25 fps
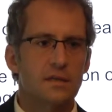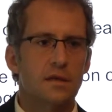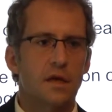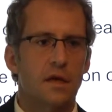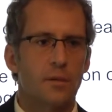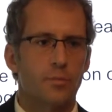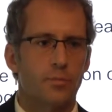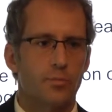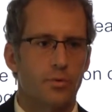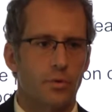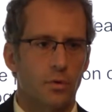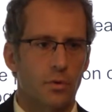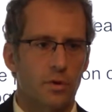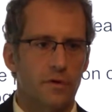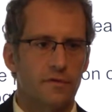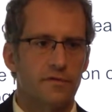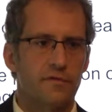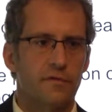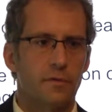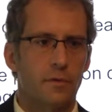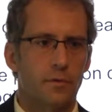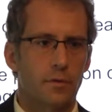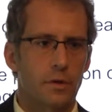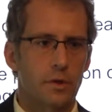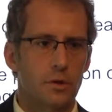I guess it
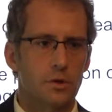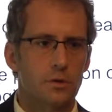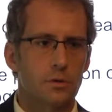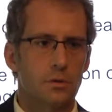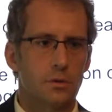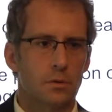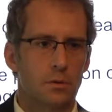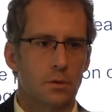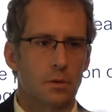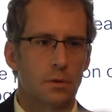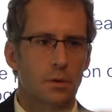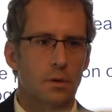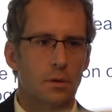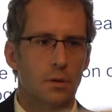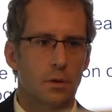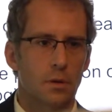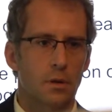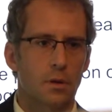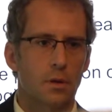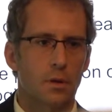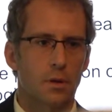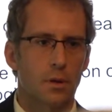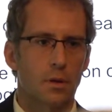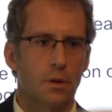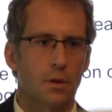is in the cost,
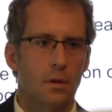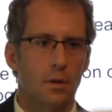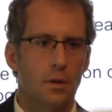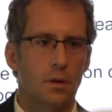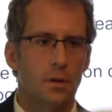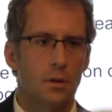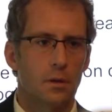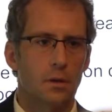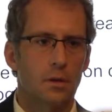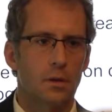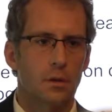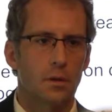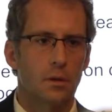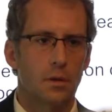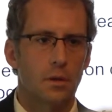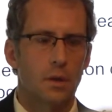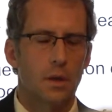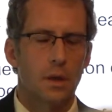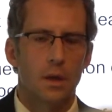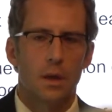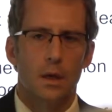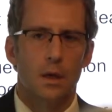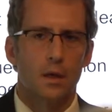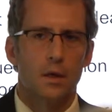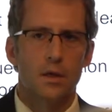maybe? Or?
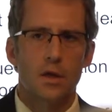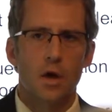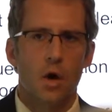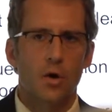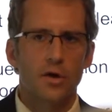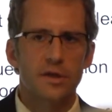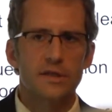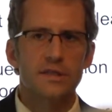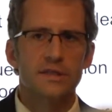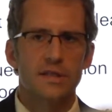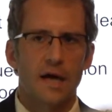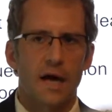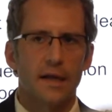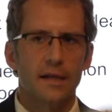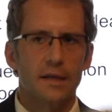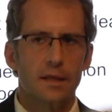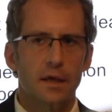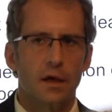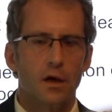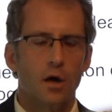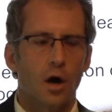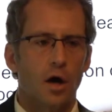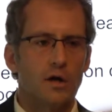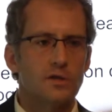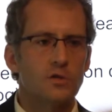No, it's not in
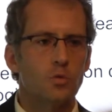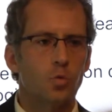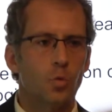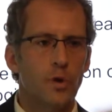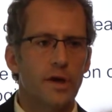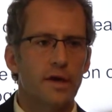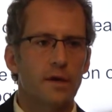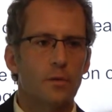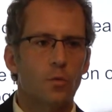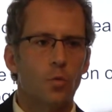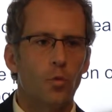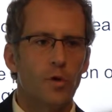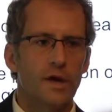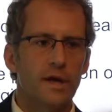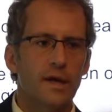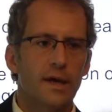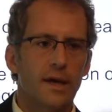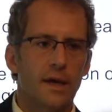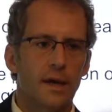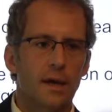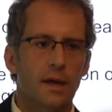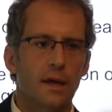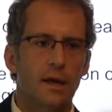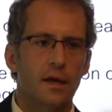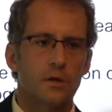the cost. We
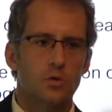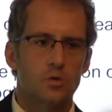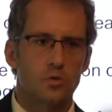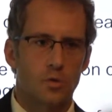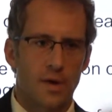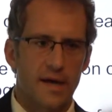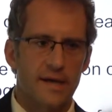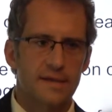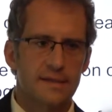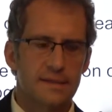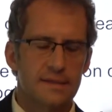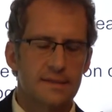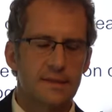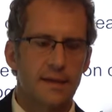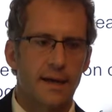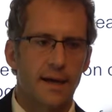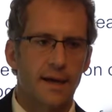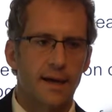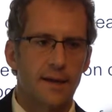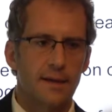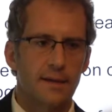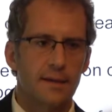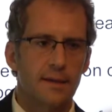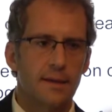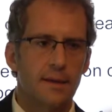can address
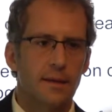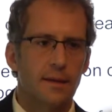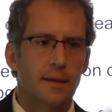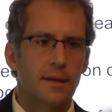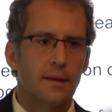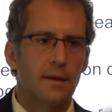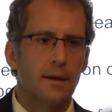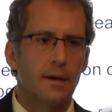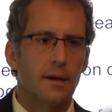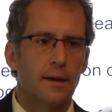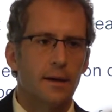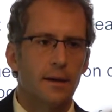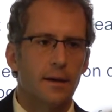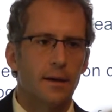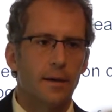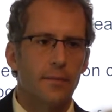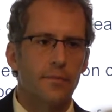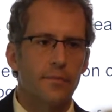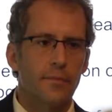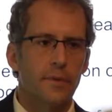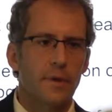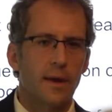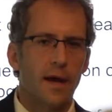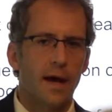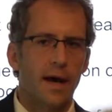that.
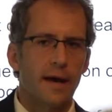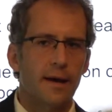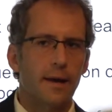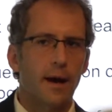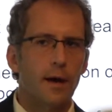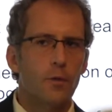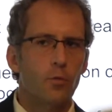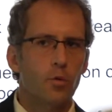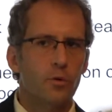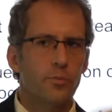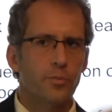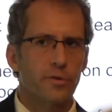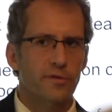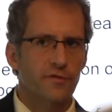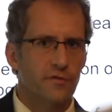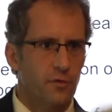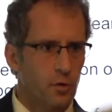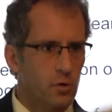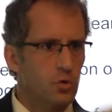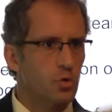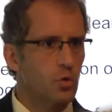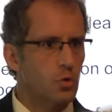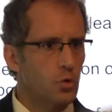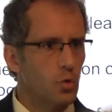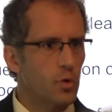I would
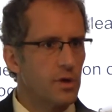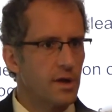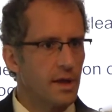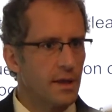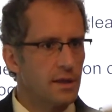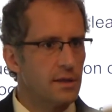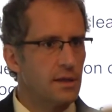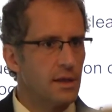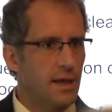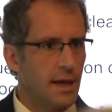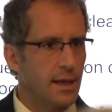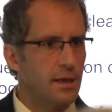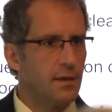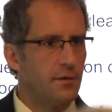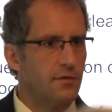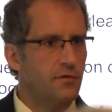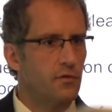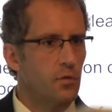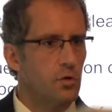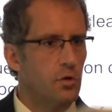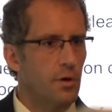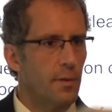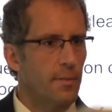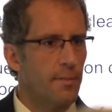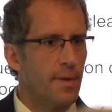prefer to do it at the end if you
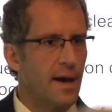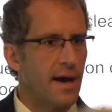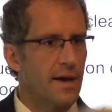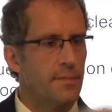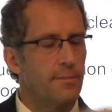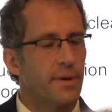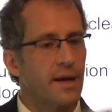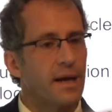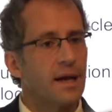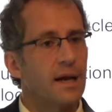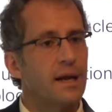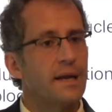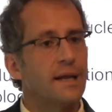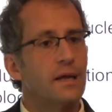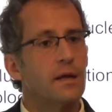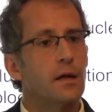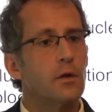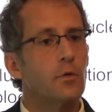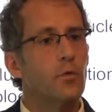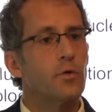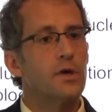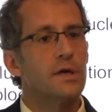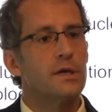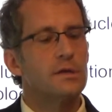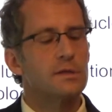don't mind. But clearly,
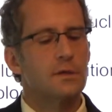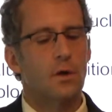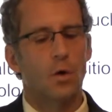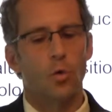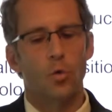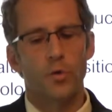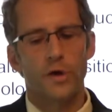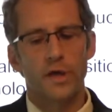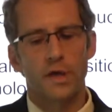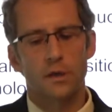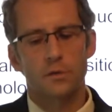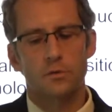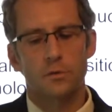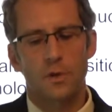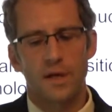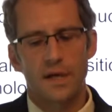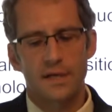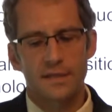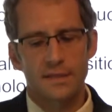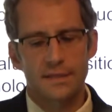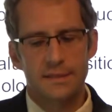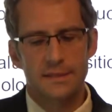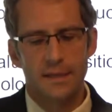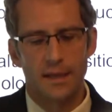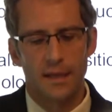we
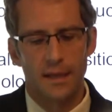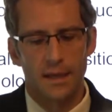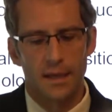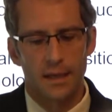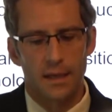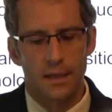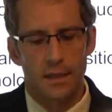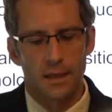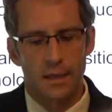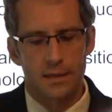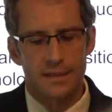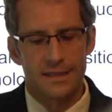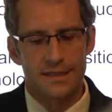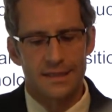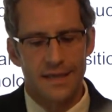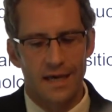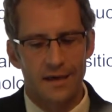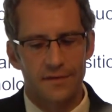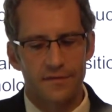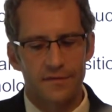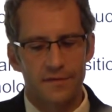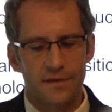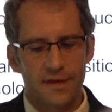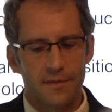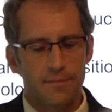address
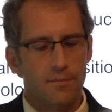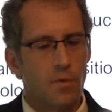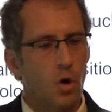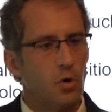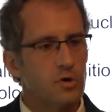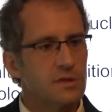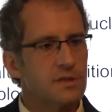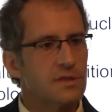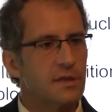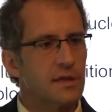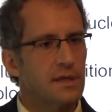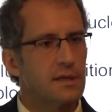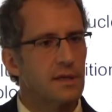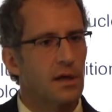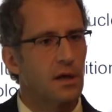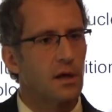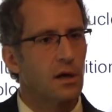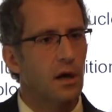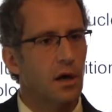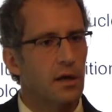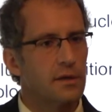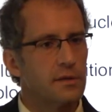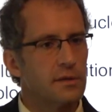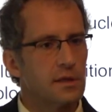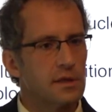safety mostly in the
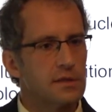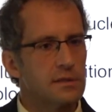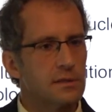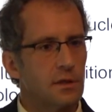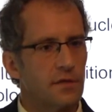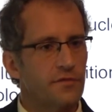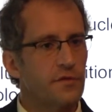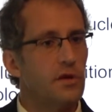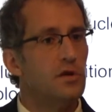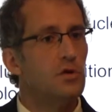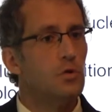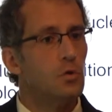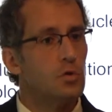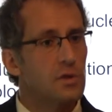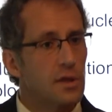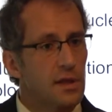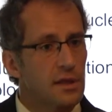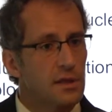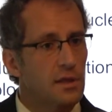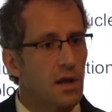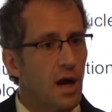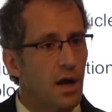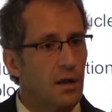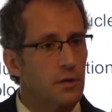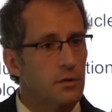context of the new
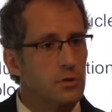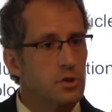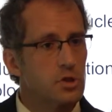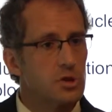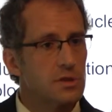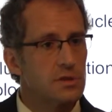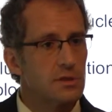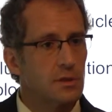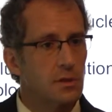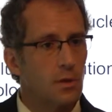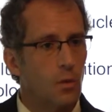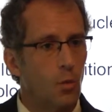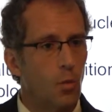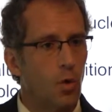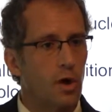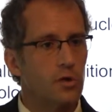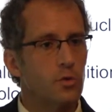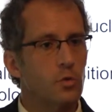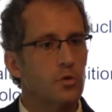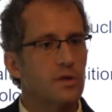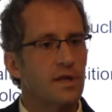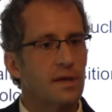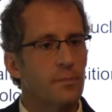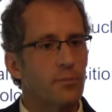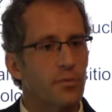technologies. What
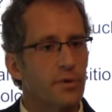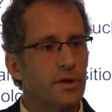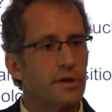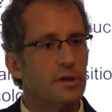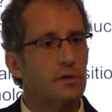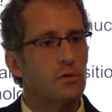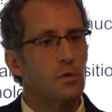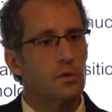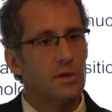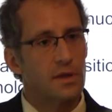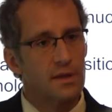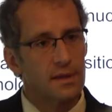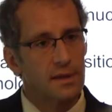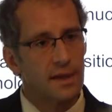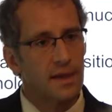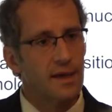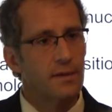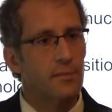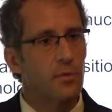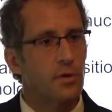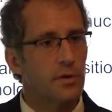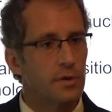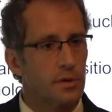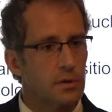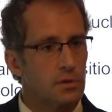do they bring to the
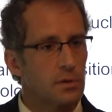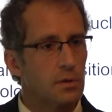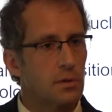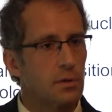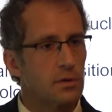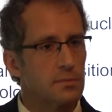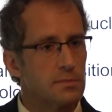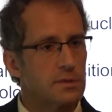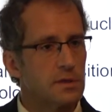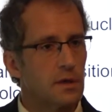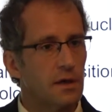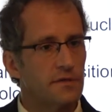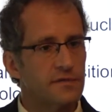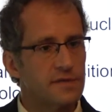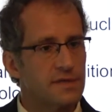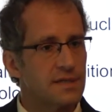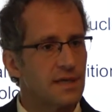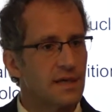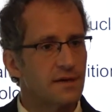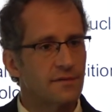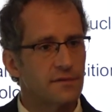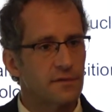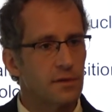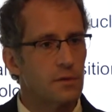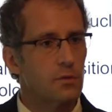table in terms of
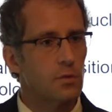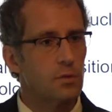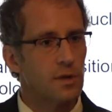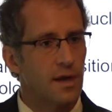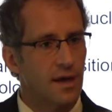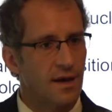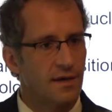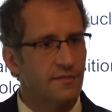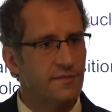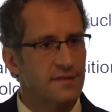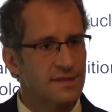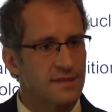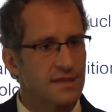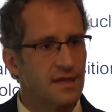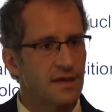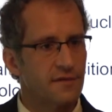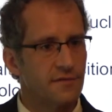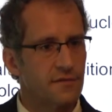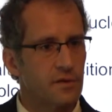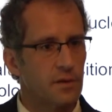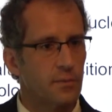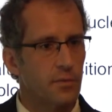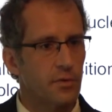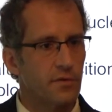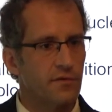safety? Do they have a safety
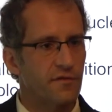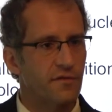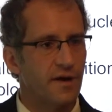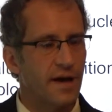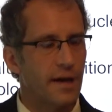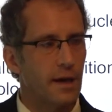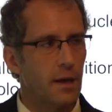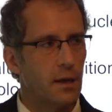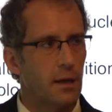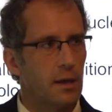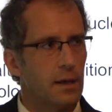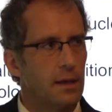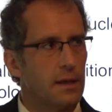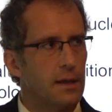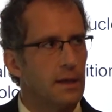profile?